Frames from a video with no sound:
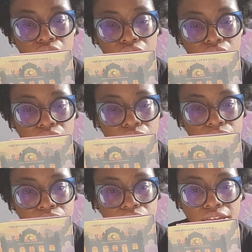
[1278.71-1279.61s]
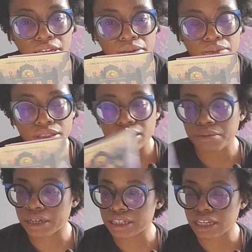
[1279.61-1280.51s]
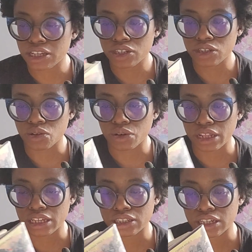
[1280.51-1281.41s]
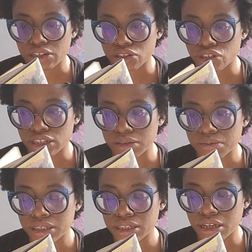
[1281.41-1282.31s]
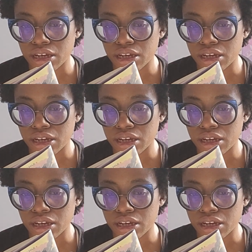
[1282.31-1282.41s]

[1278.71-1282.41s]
I am, but it's like a store that sells dreams.